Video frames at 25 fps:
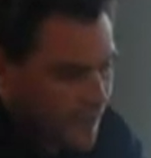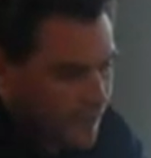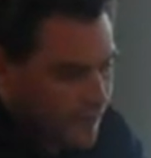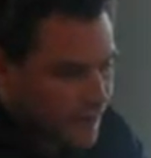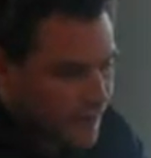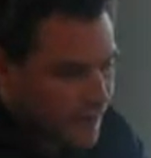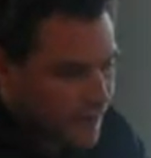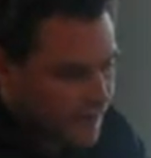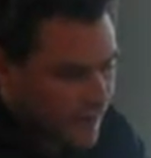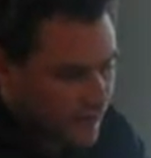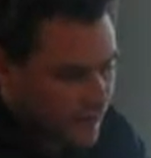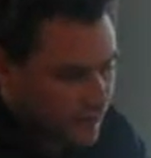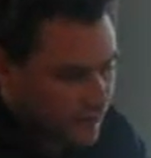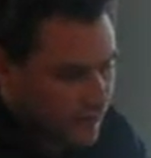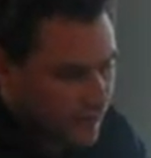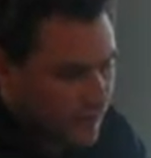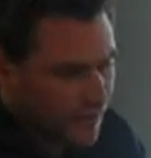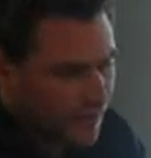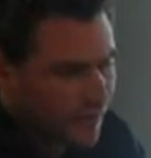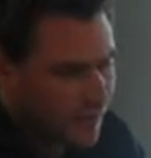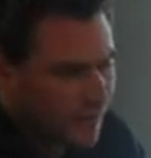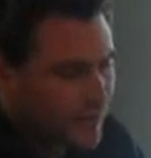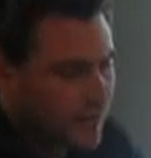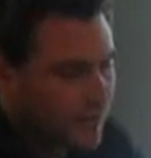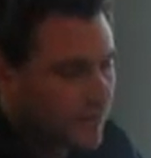These get
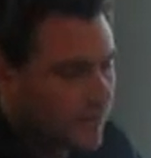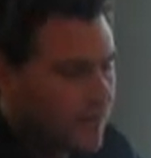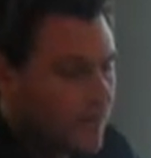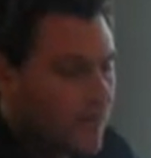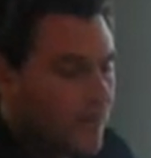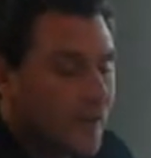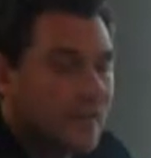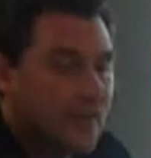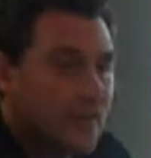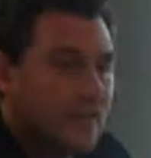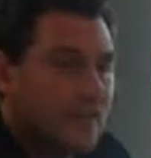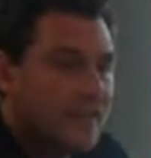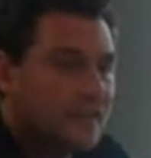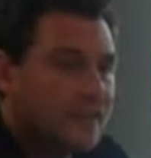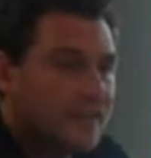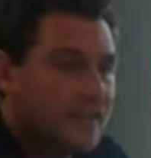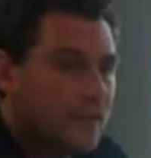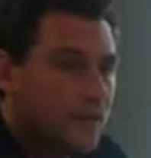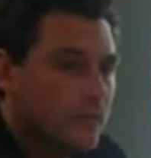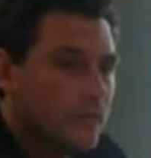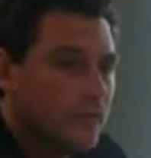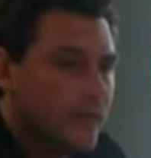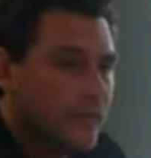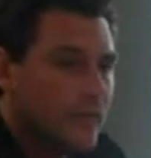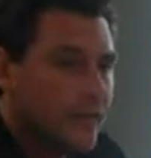drilled out and a
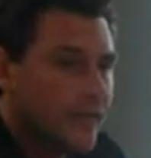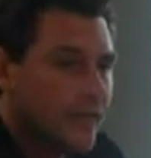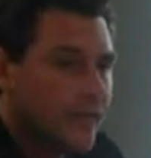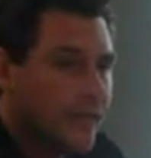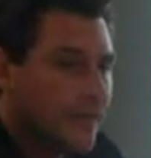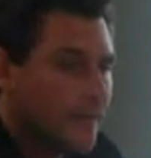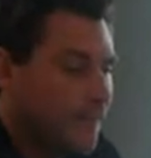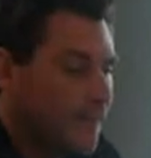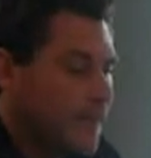seal put in.